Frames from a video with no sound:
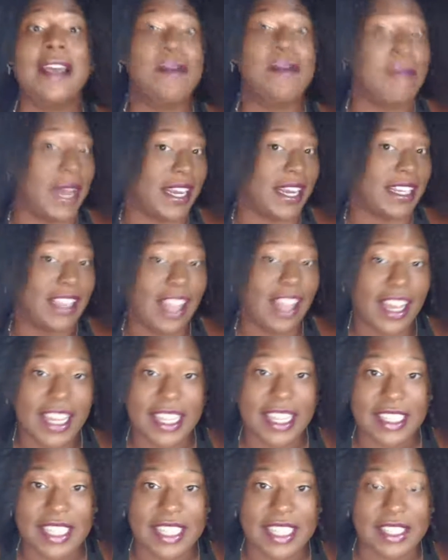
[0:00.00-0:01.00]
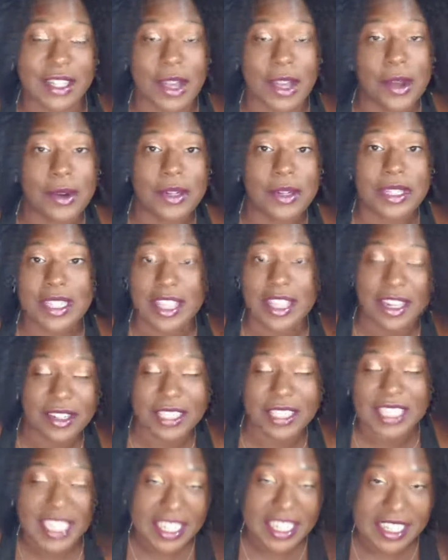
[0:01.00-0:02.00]
my clients as a coach, their
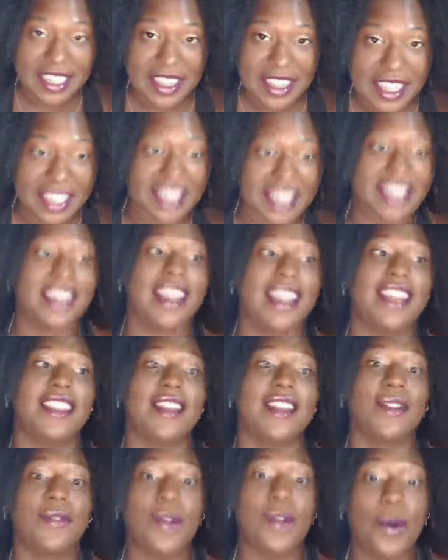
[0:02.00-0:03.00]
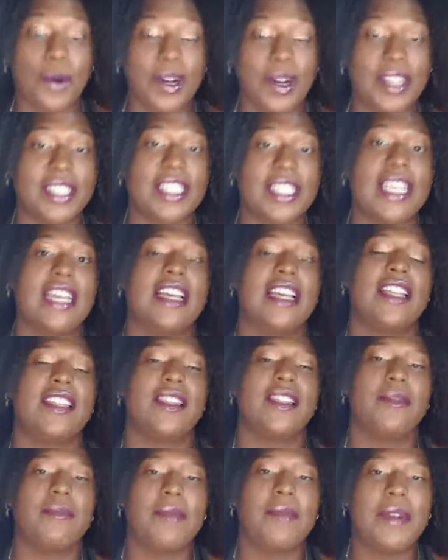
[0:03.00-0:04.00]
stinking thinking, and then of course
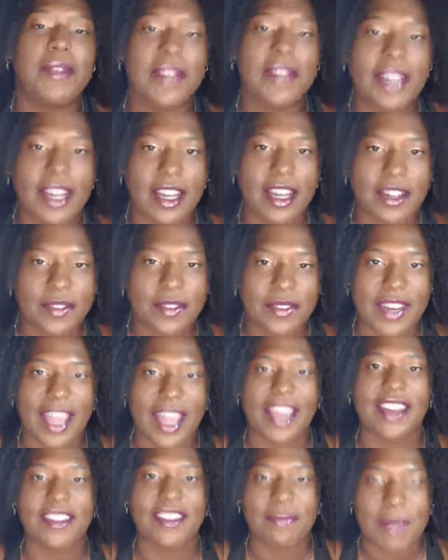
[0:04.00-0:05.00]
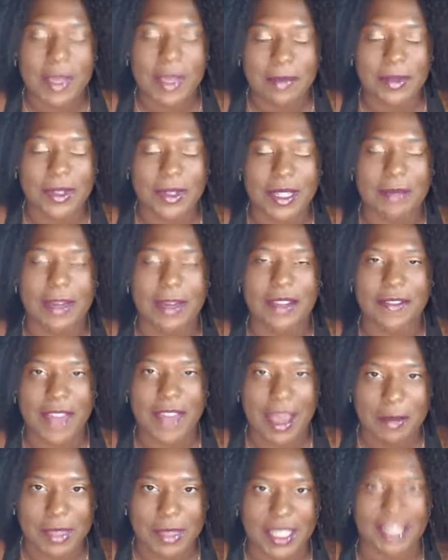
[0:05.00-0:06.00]
the myriad of negative people in my
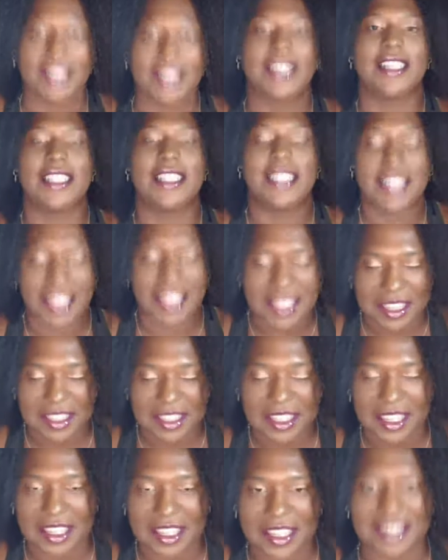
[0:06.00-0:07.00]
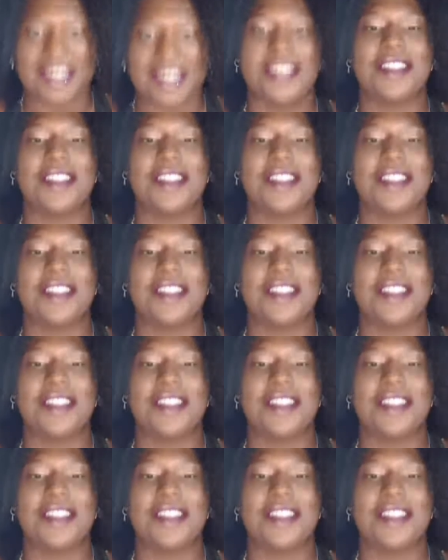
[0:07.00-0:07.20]
family stinking thinking.